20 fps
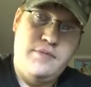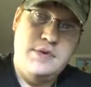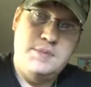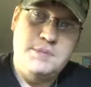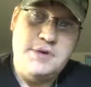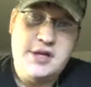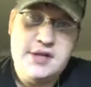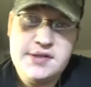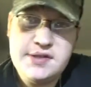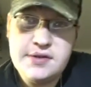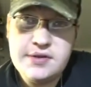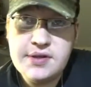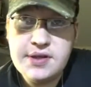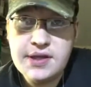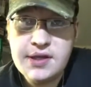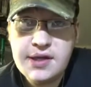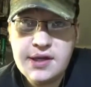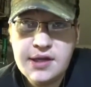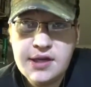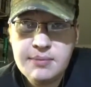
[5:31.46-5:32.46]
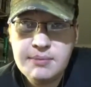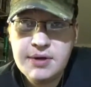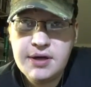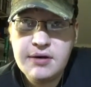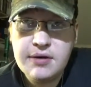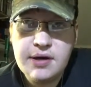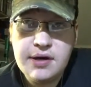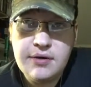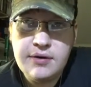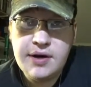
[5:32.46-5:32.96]
I'm also thinking
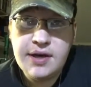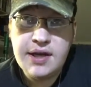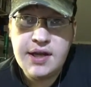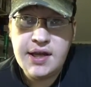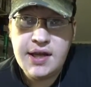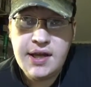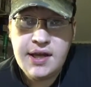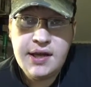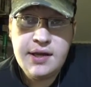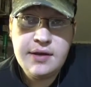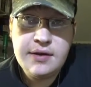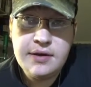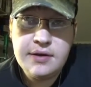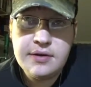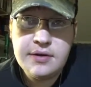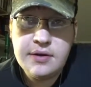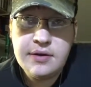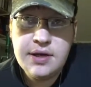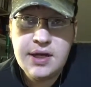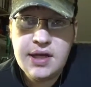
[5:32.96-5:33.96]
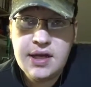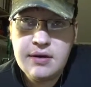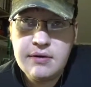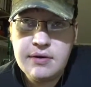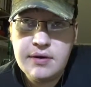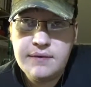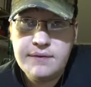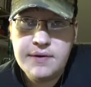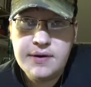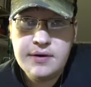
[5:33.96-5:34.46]
about going ahead and doing a
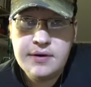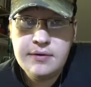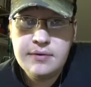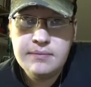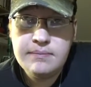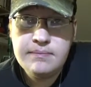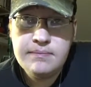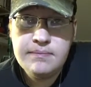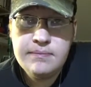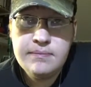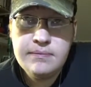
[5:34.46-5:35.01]
review